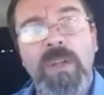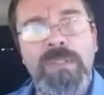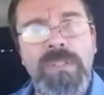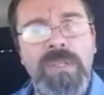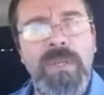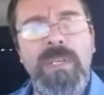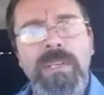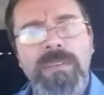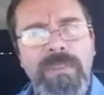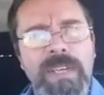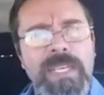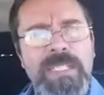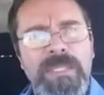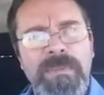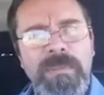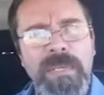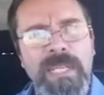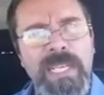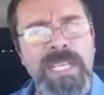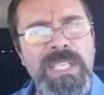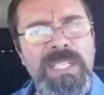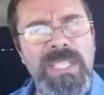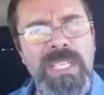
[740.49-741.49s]
alternative
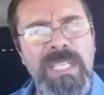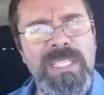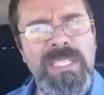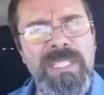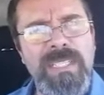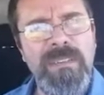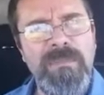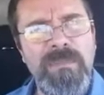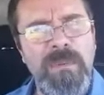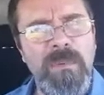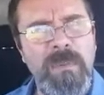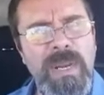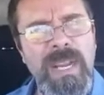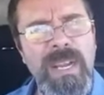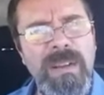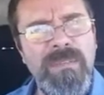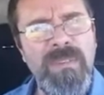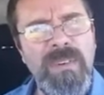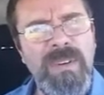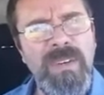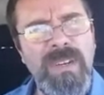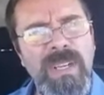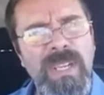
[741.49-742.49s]
explanation and stuff or
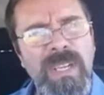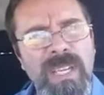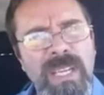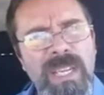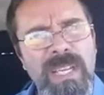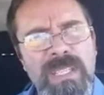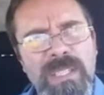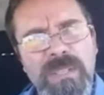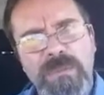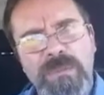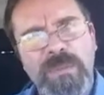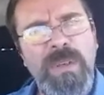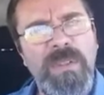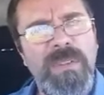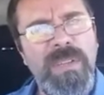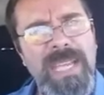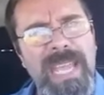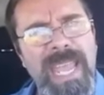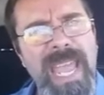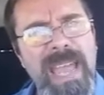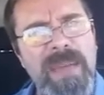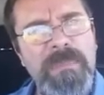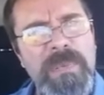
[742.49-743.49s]
whatever to fill
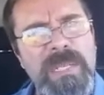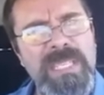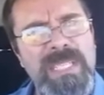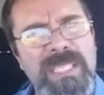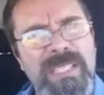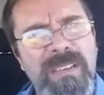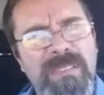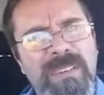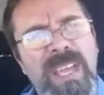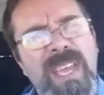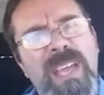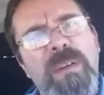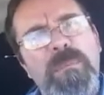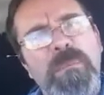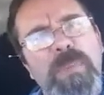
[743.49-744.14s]
the gap and stuff.